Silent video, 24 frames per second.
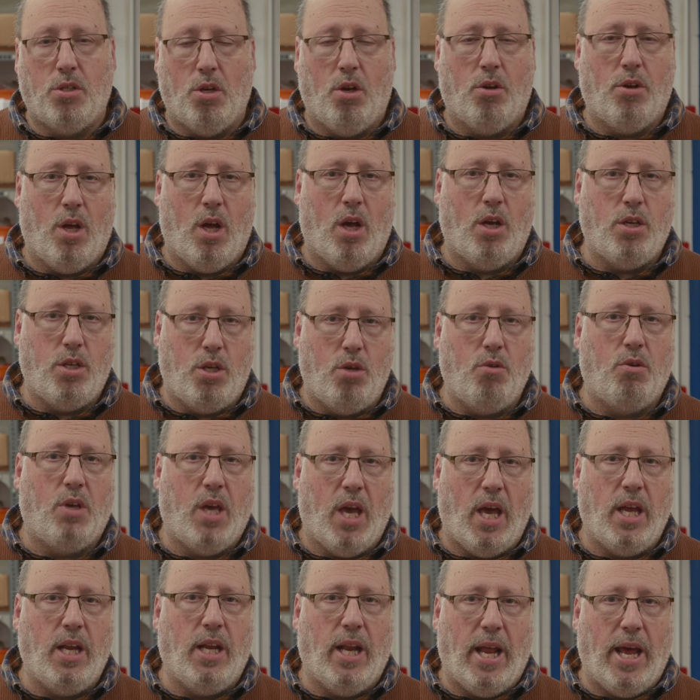on our
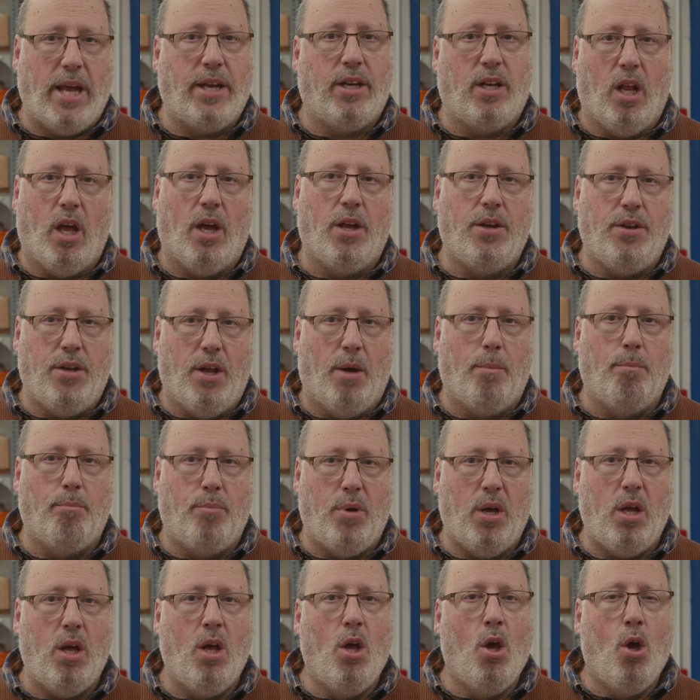UK landline
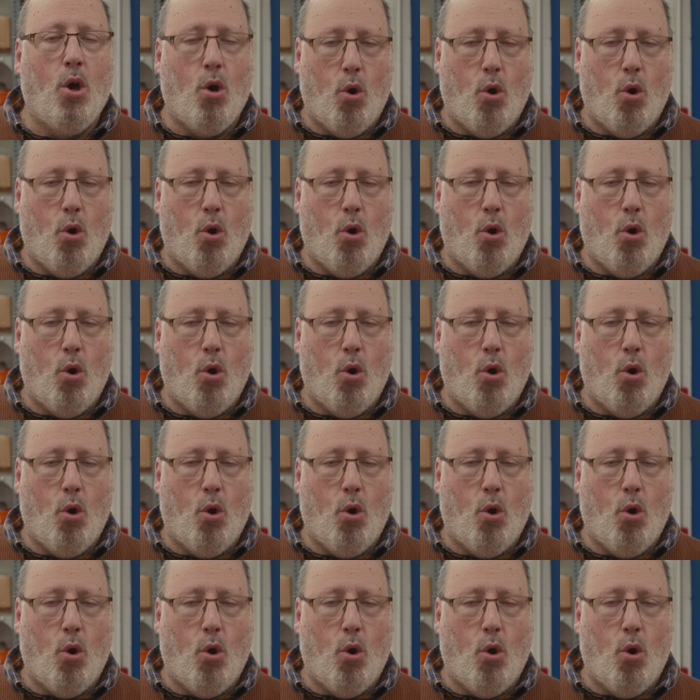number